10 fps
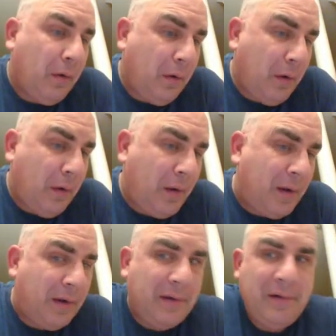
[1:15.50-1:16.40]

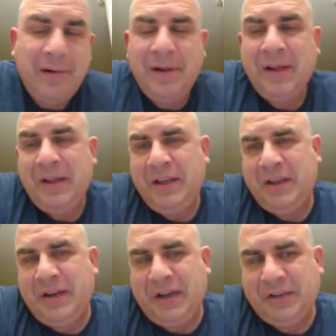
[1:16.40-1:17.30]

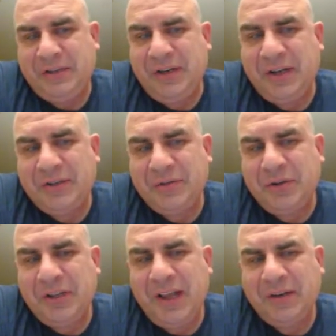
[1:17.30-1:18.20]
It has an
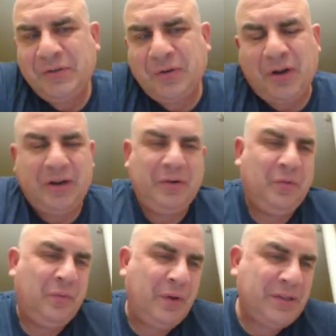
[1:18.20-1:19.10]
extra electron.
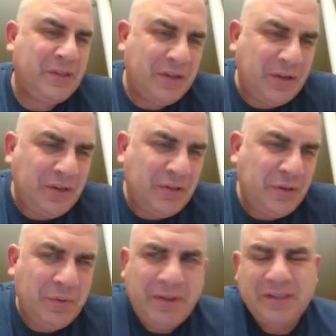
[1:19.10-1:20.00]
What's it going to
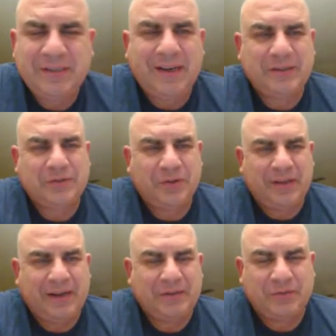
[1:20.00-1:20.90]
do with this extra
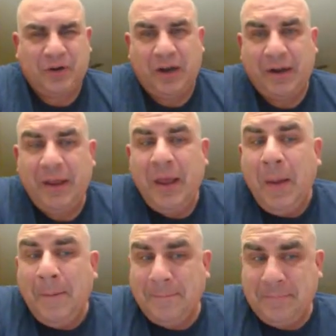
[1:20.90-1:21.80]
electron?
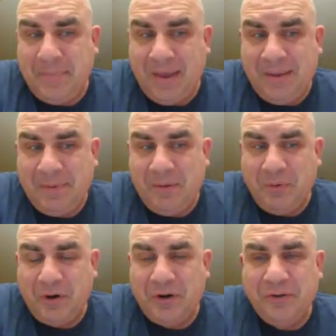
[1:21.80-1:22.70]
Maybe
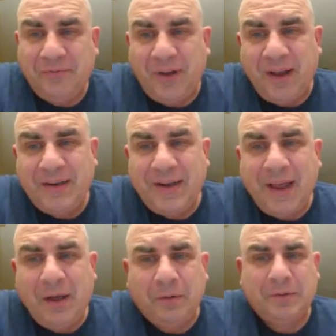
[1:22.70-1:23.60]
we're going to find
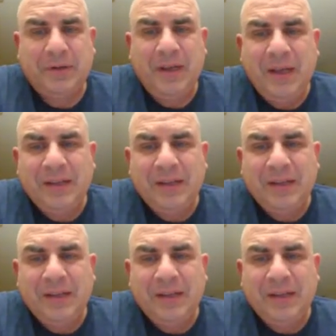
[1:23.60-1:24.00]
out.